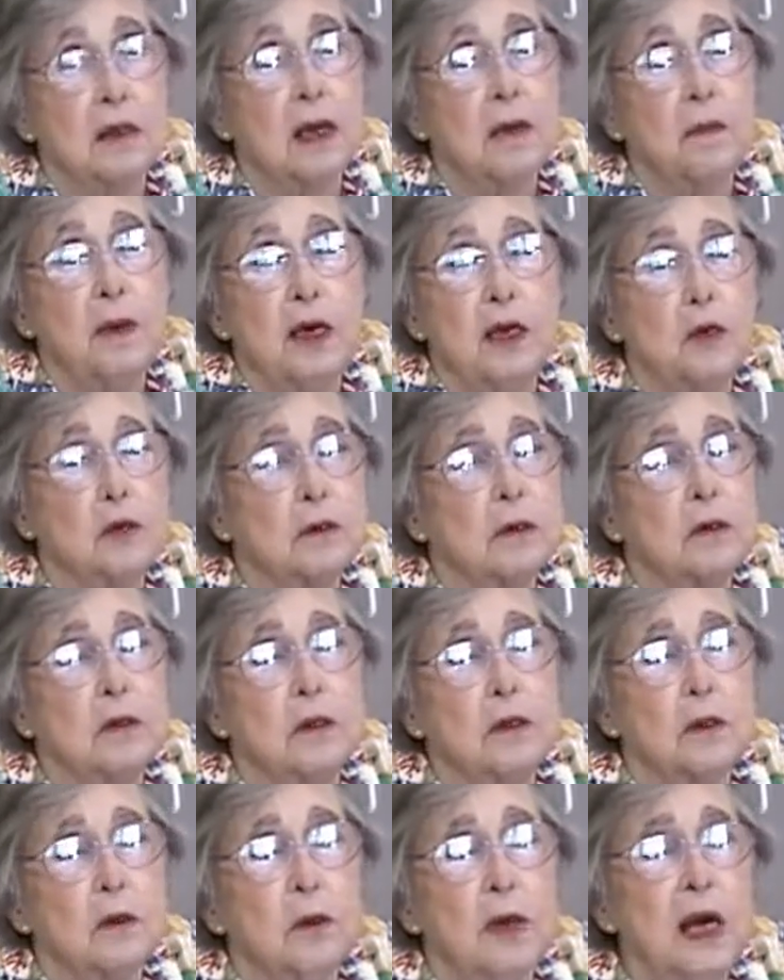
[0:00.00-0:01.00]
about
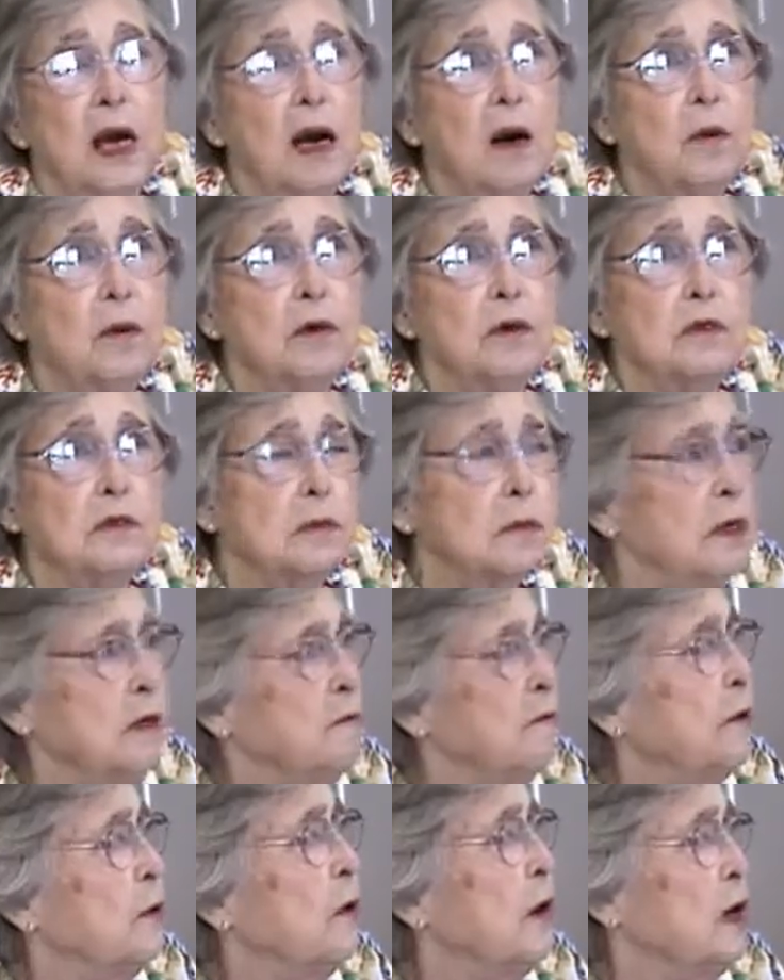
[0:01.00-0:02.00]
3 hours,
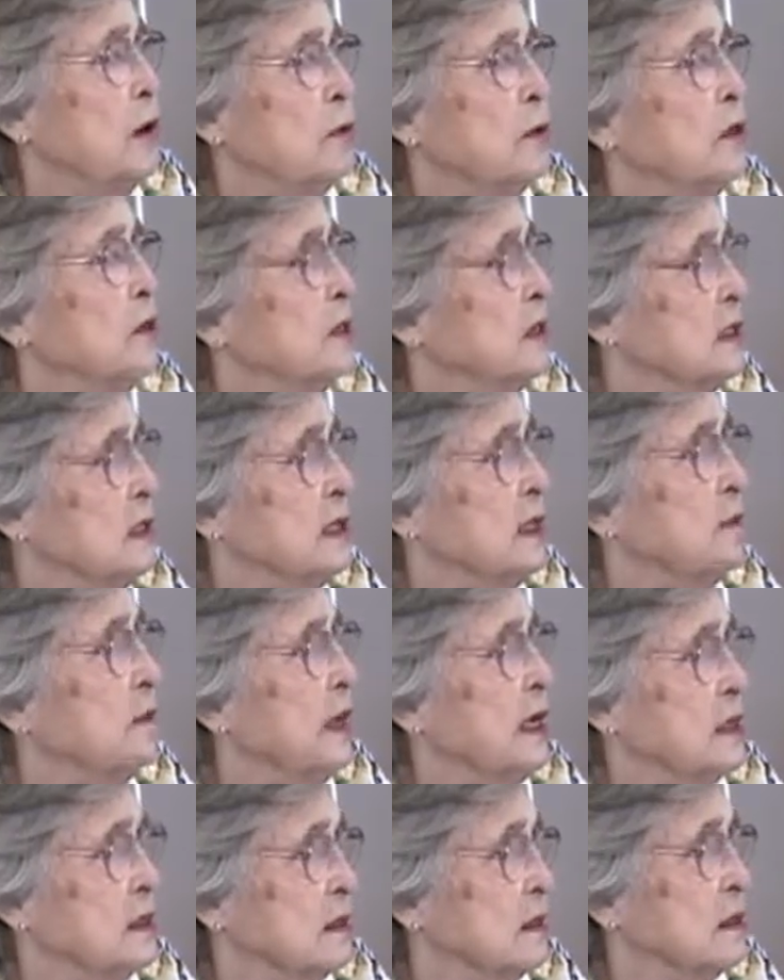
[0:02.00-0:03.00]
3-4 hours is the
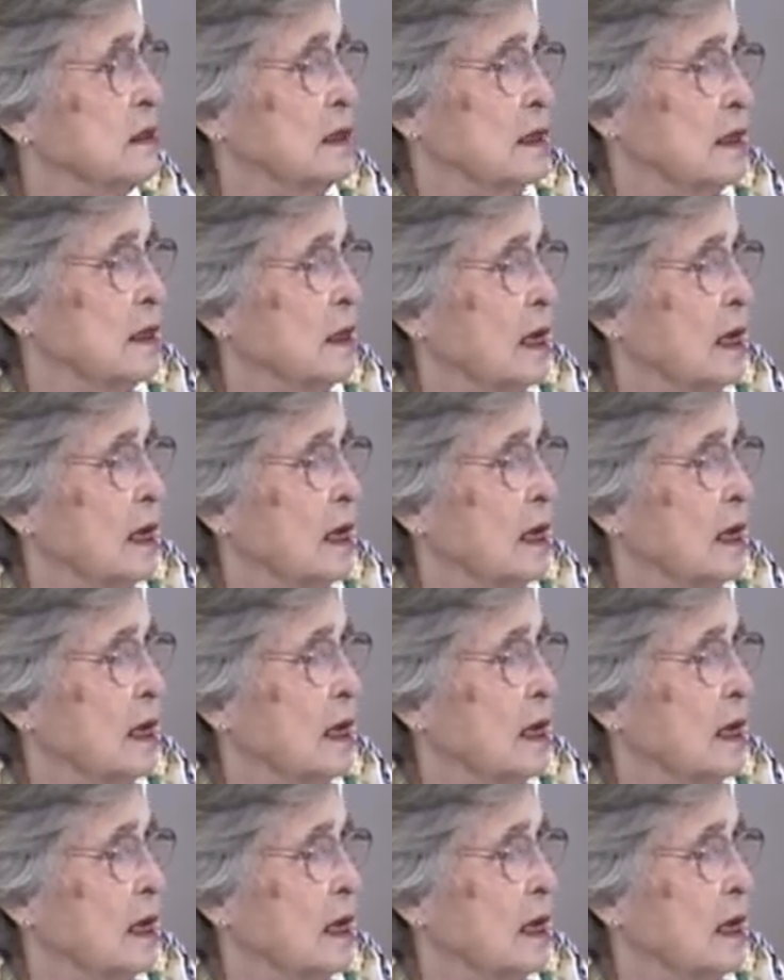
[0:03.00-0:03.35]
best.